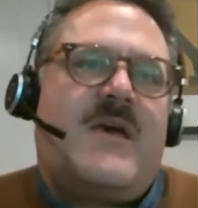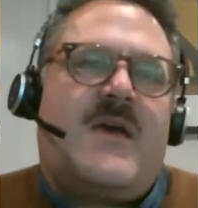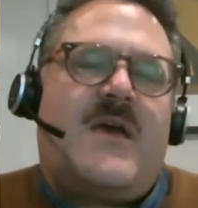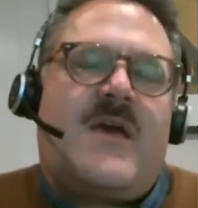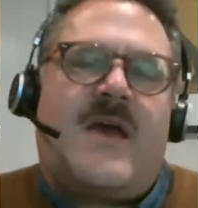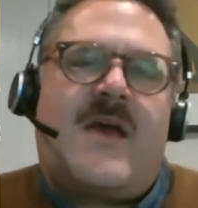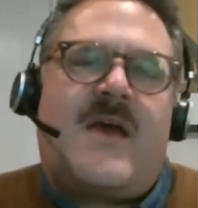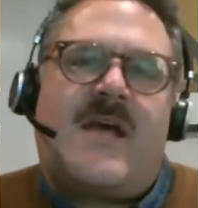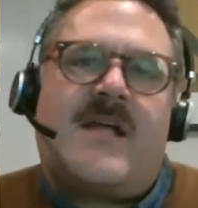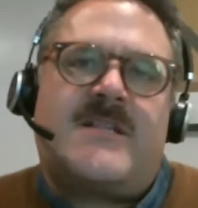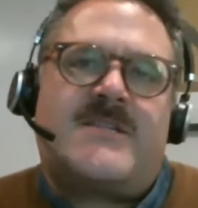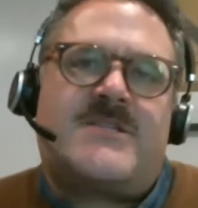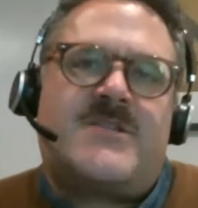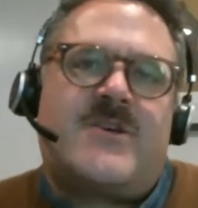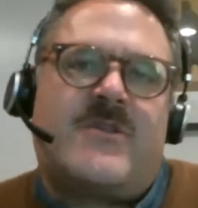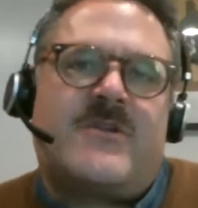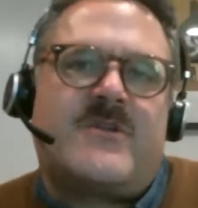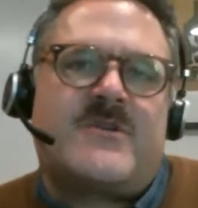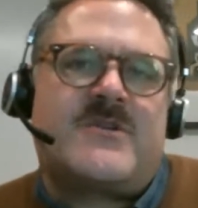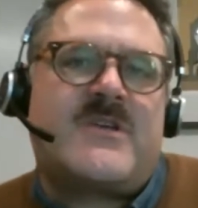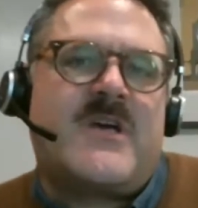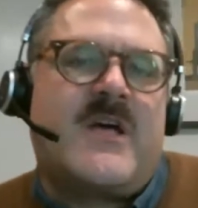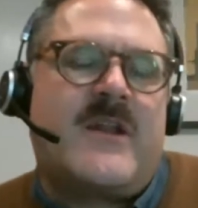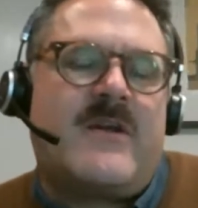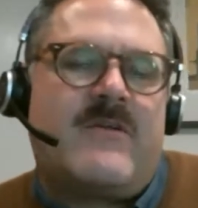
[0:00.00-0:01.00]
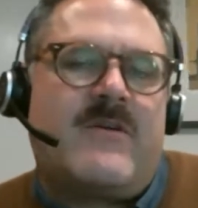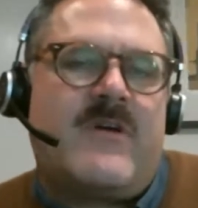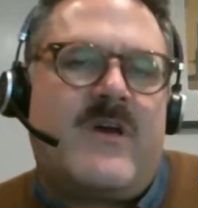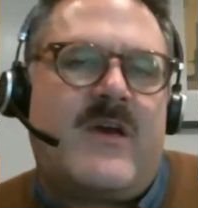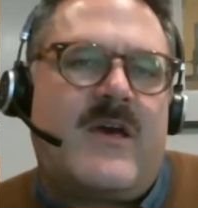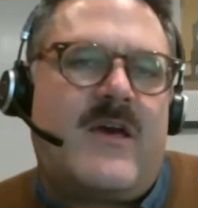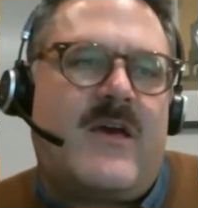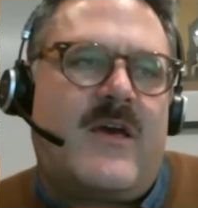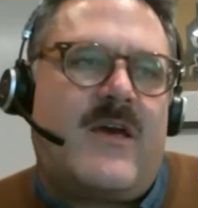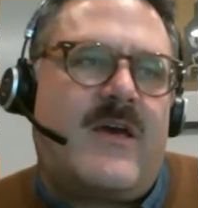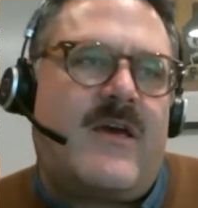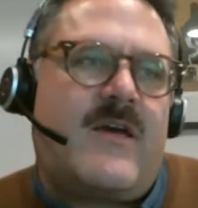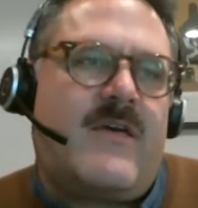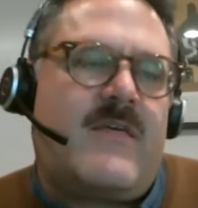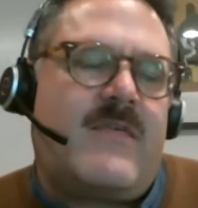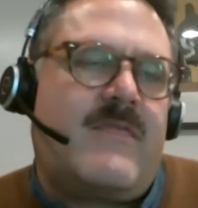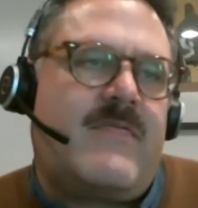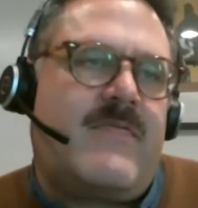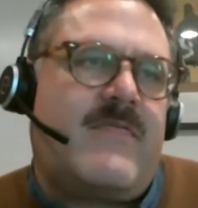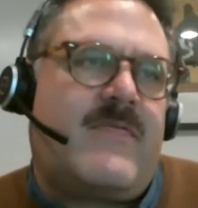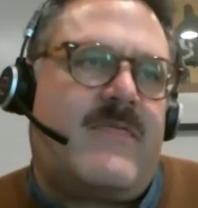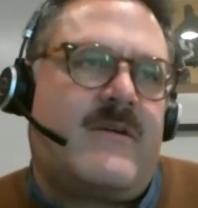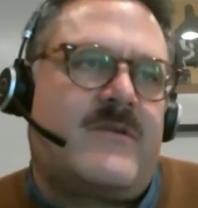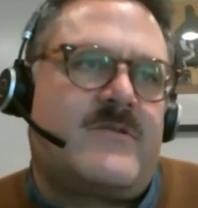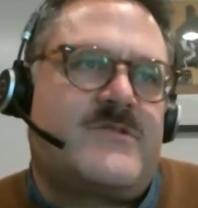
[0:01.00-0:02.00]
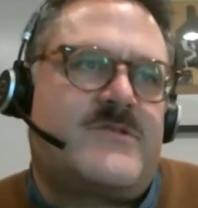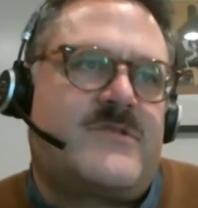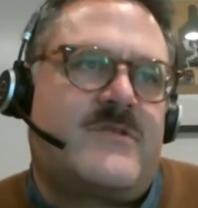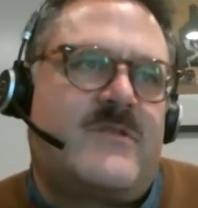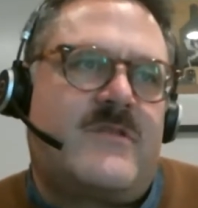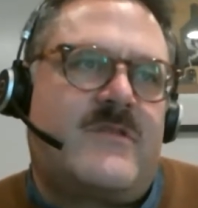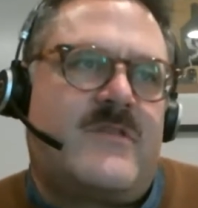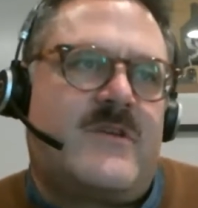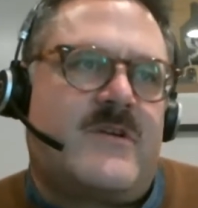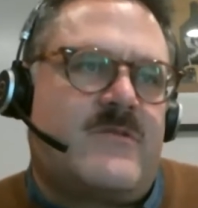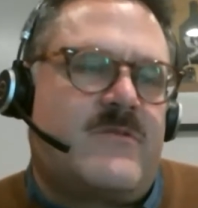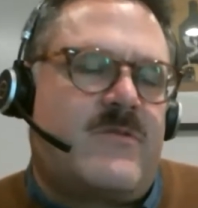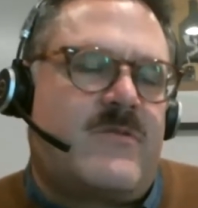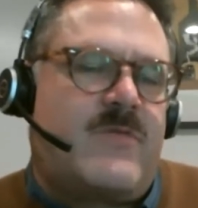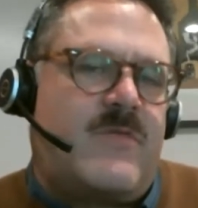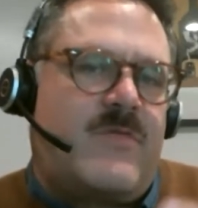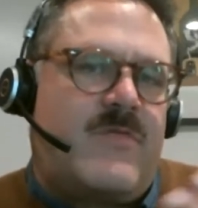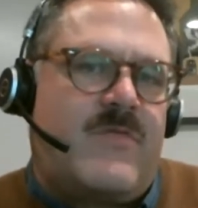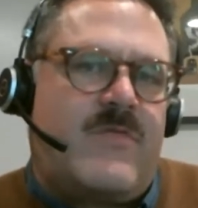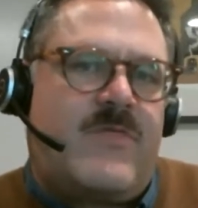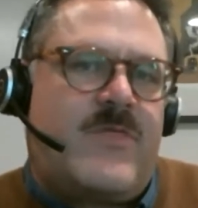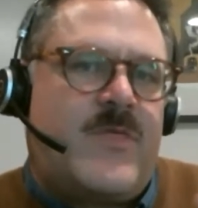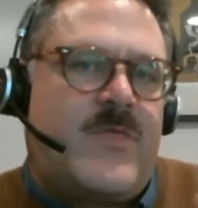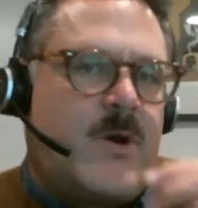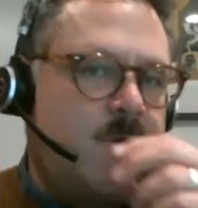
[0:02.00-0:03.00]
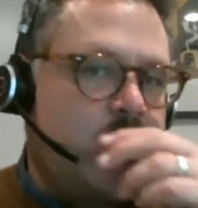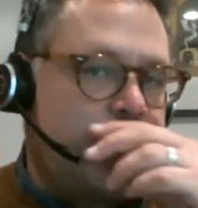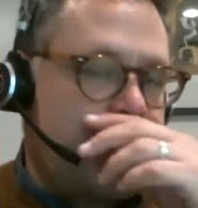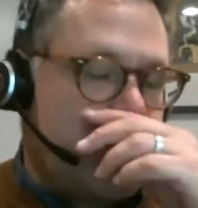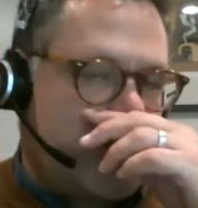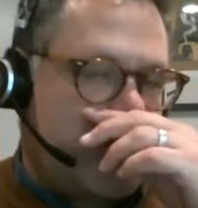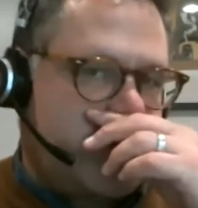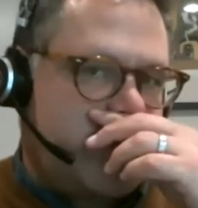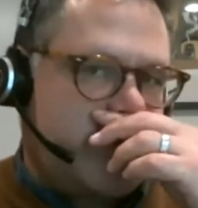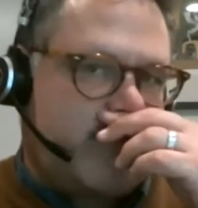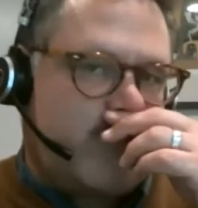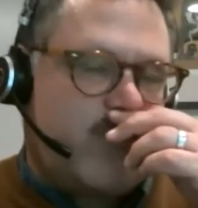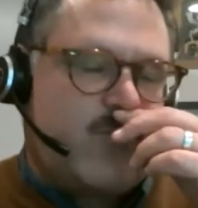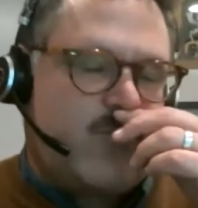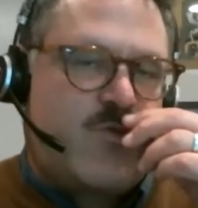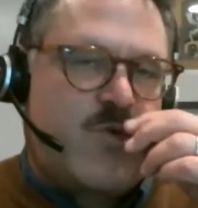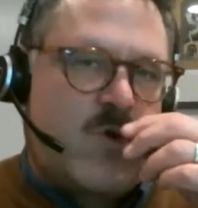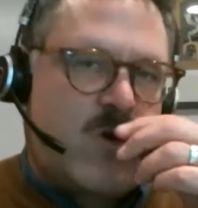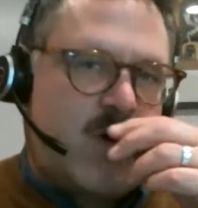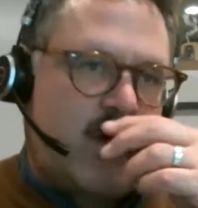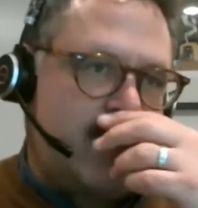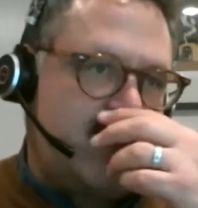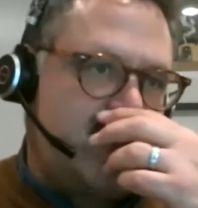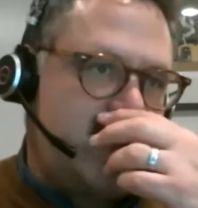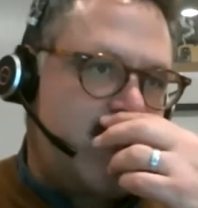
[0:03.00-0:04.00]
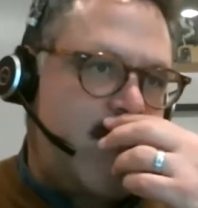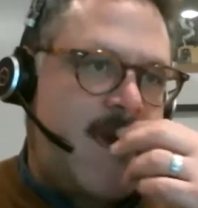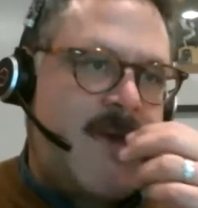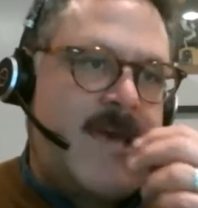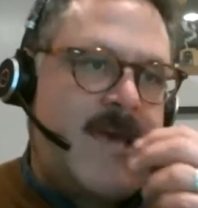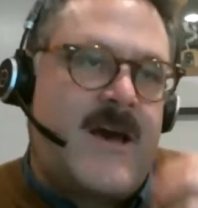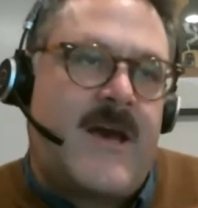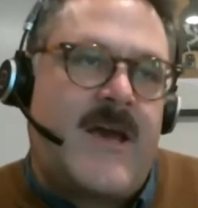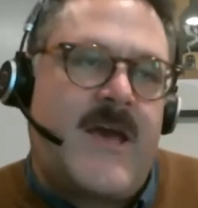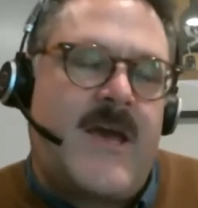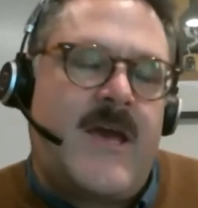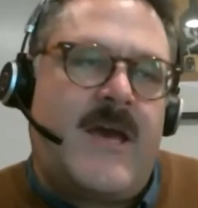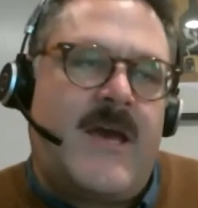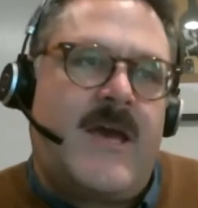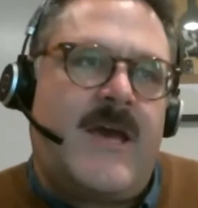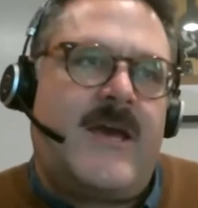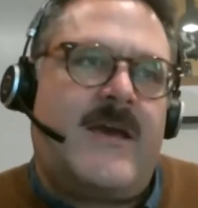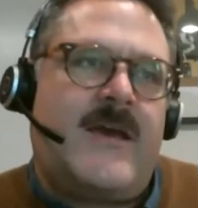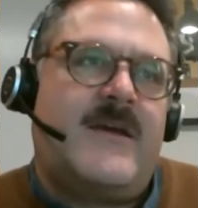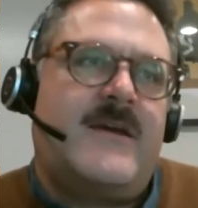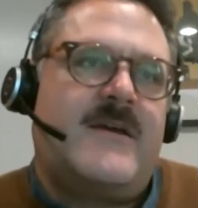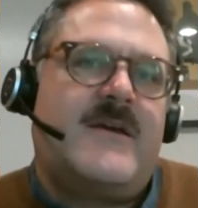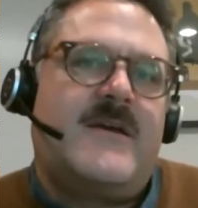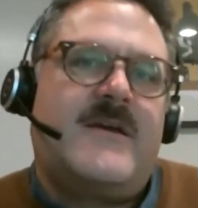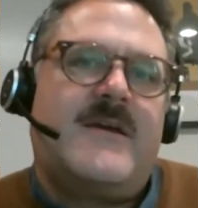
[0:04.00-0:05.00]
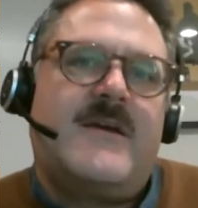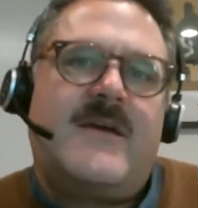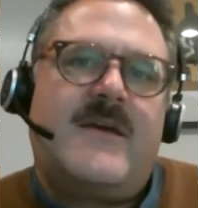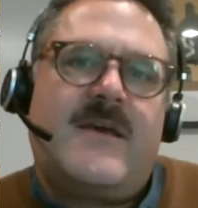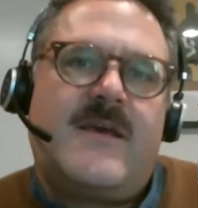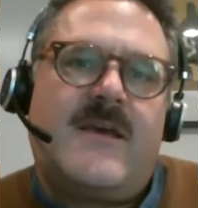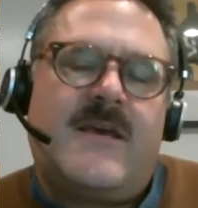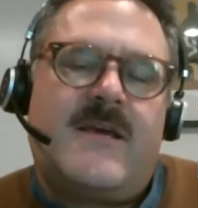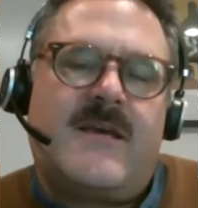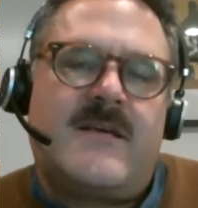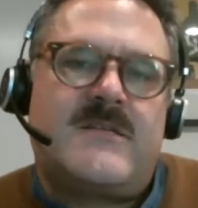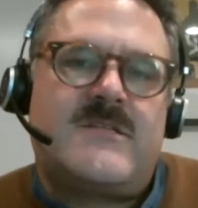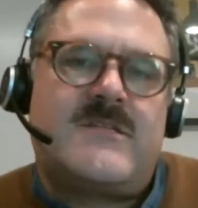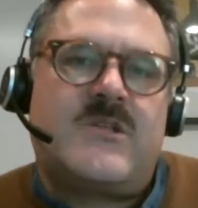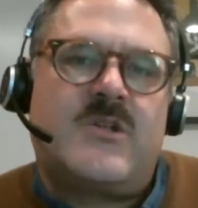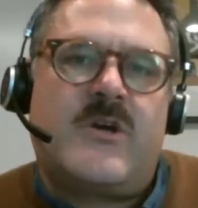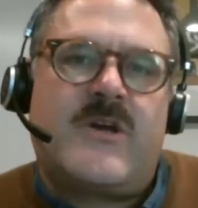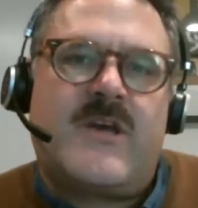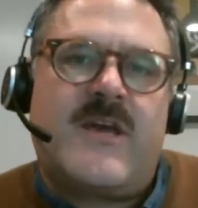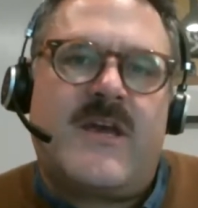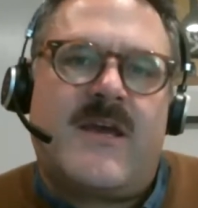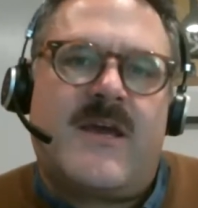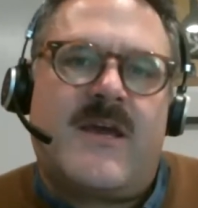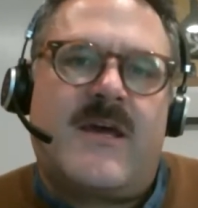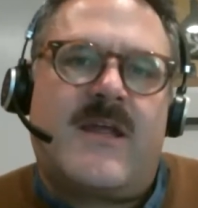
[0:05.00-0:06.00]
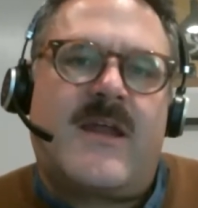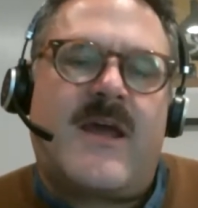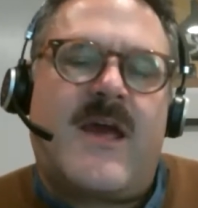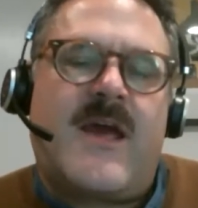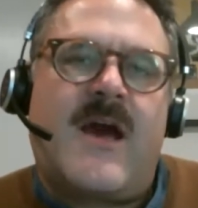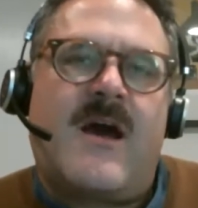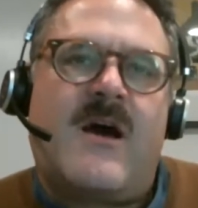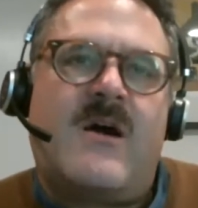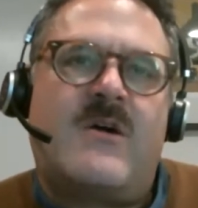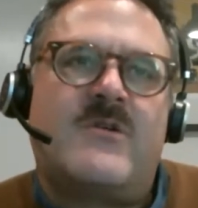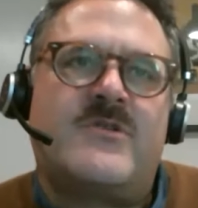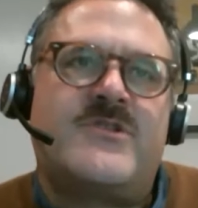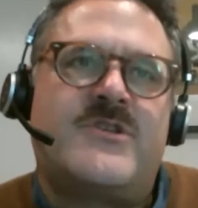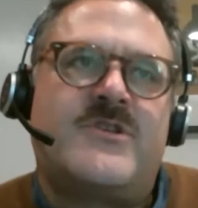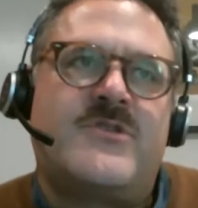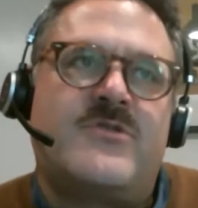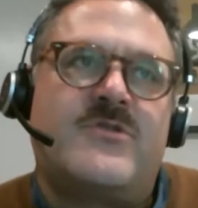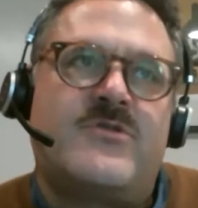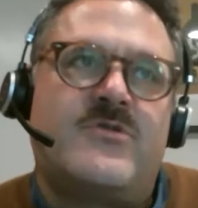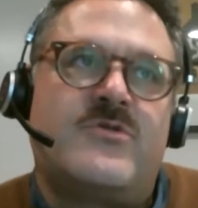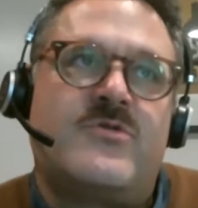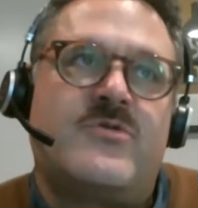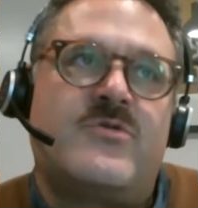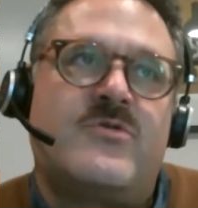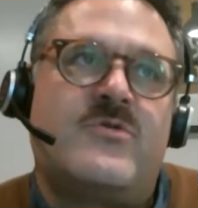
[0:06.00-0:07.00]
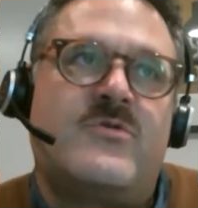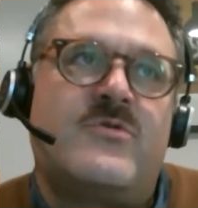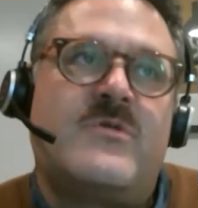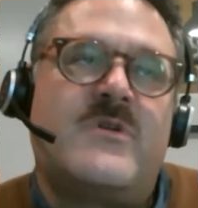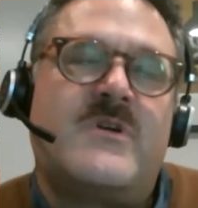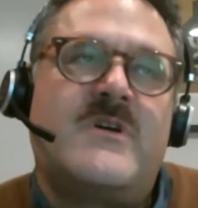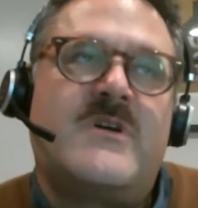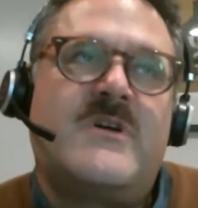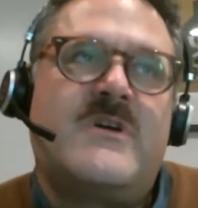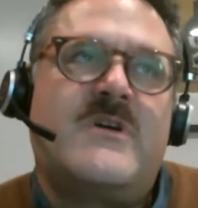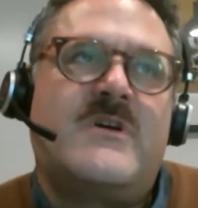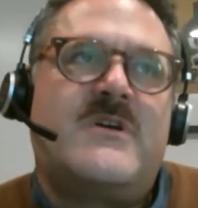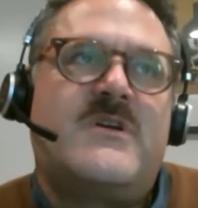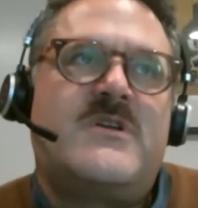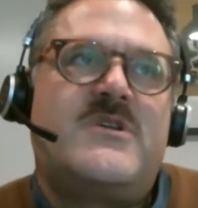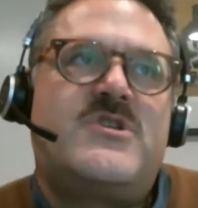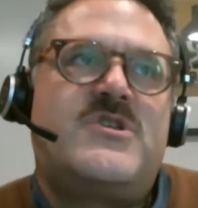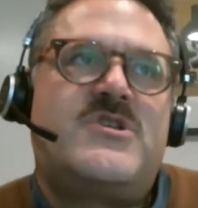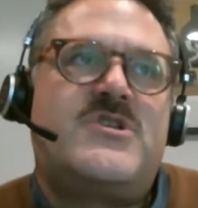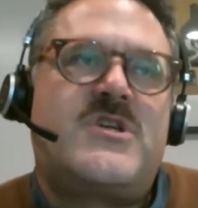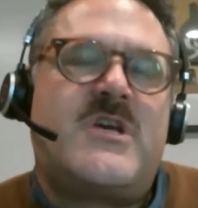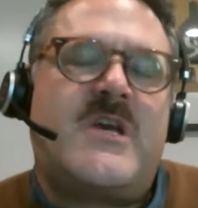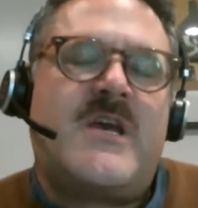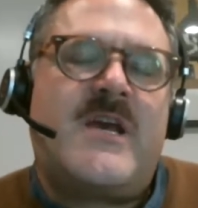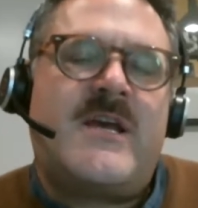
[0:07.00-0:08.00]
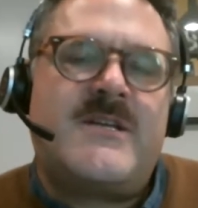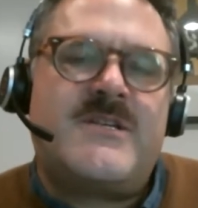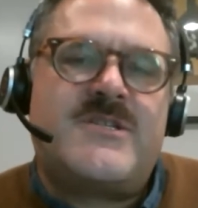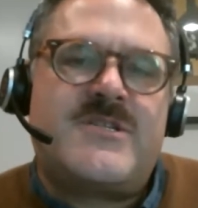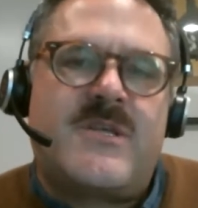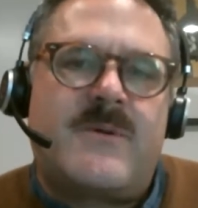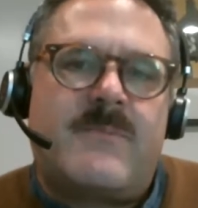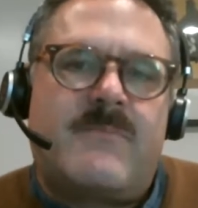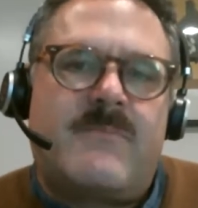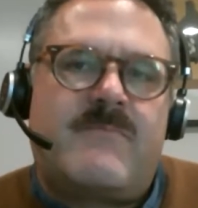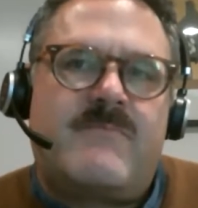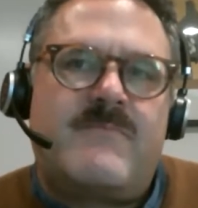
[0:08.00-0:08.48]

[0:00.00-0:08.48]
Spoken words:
And so there's kind of there those sorts of reforms. AIA is looking at how to change the